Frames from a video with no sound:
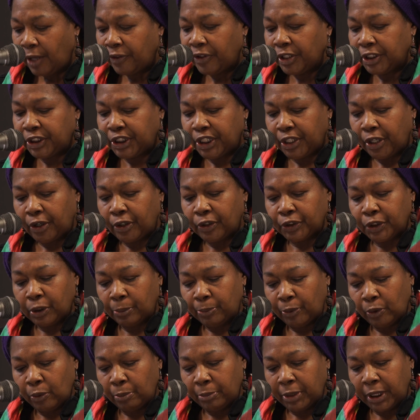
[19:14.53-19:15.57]
the
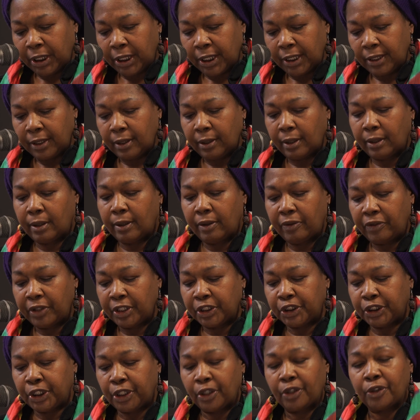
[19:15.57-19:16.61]
charitable men, the
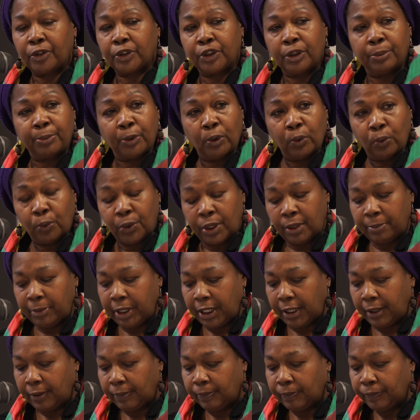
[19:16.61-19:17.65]
charitable
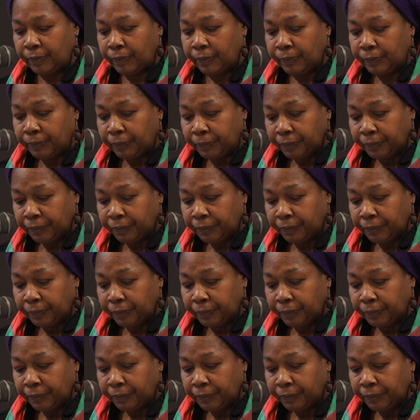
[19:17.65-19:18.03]
women,